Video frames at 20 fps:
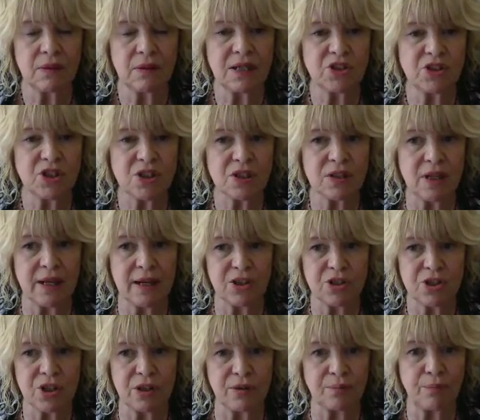
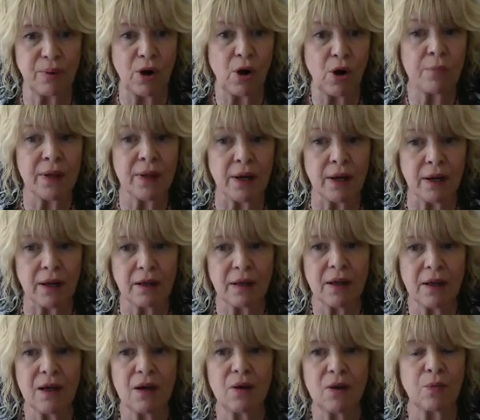legislation permanent,
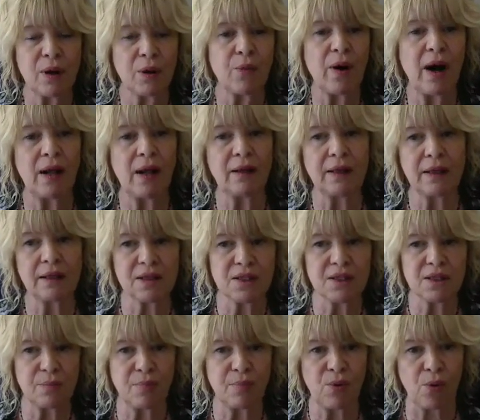we rallied the
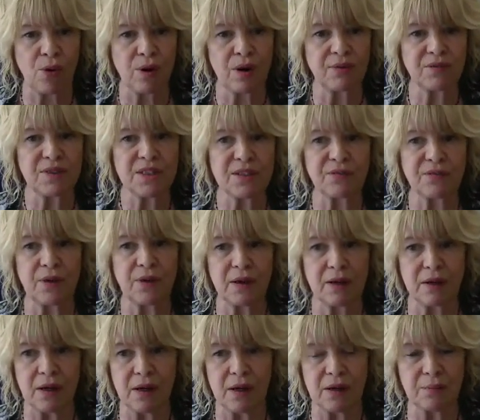support of
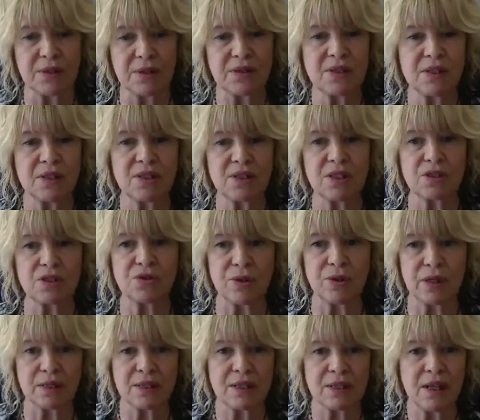different business
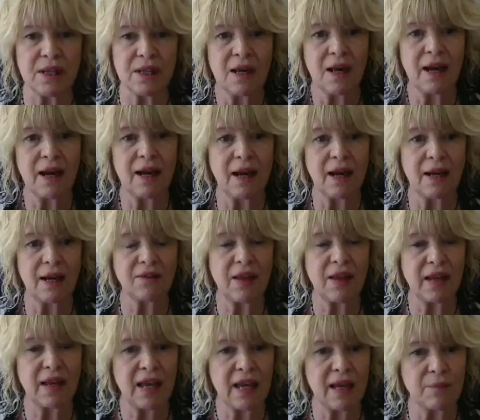districts, and
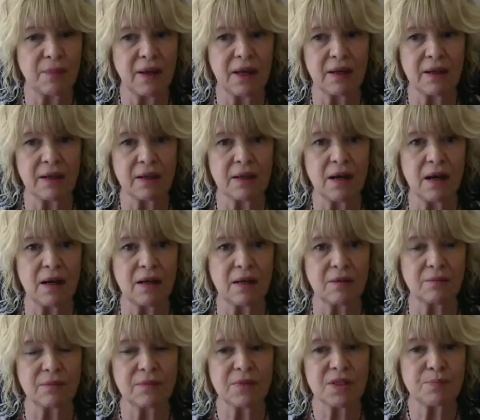they came in and
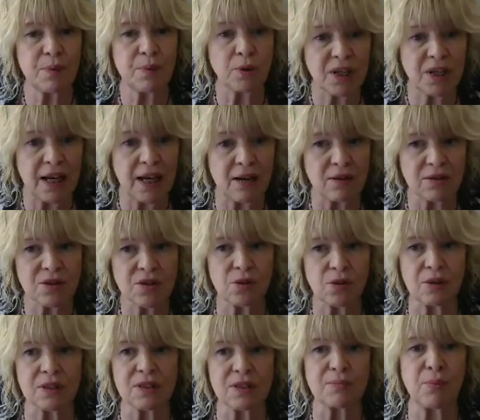spoke to
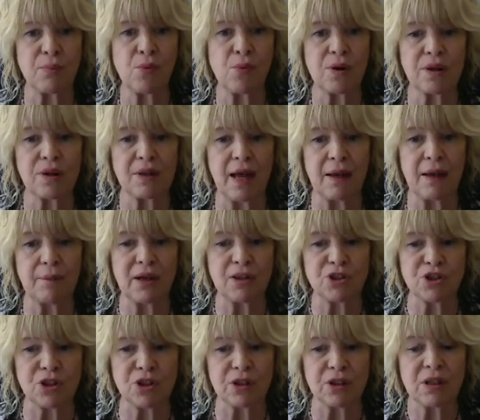council and supported that
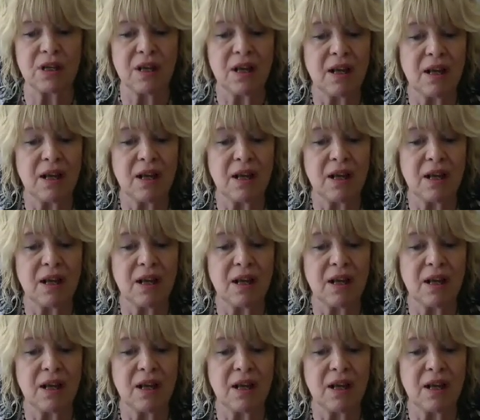measure.